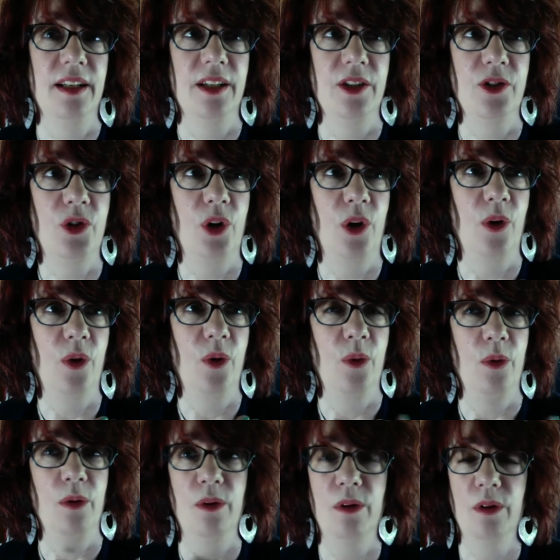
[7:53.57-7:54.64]
So
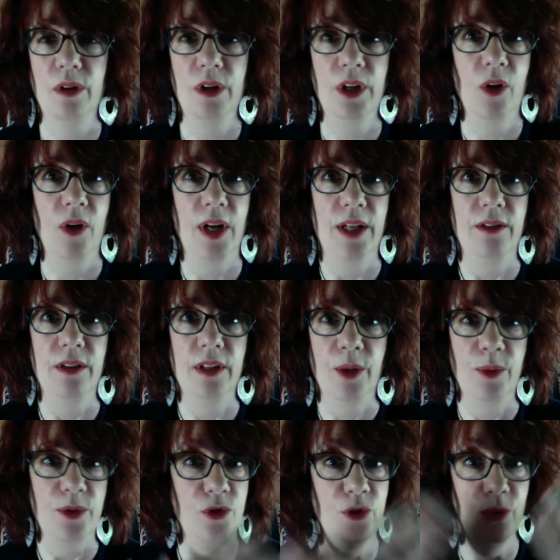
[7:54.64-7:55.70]
I
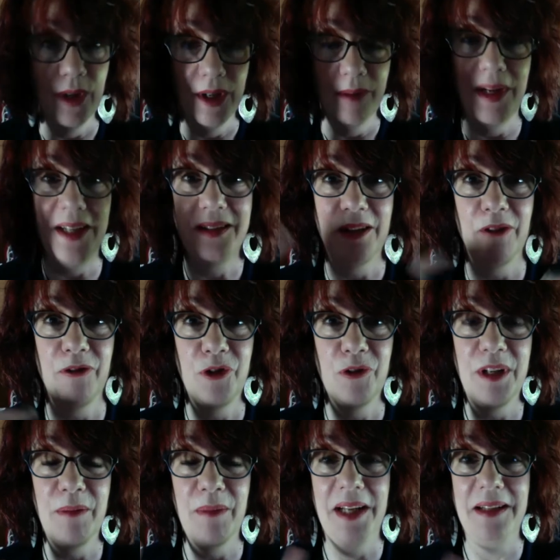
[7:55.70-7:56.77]
was doing my
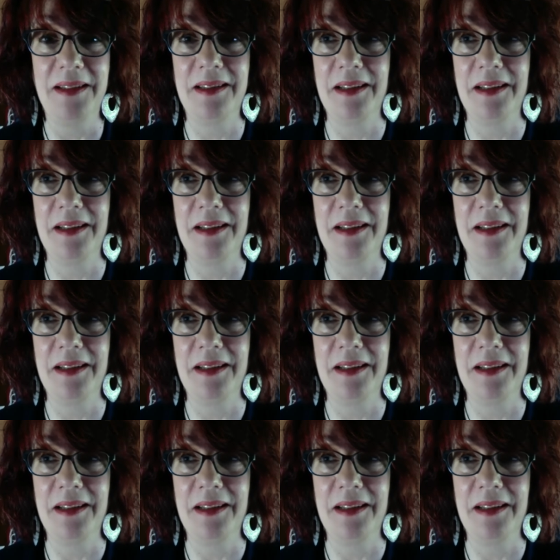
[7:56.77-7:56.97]
self-treatments,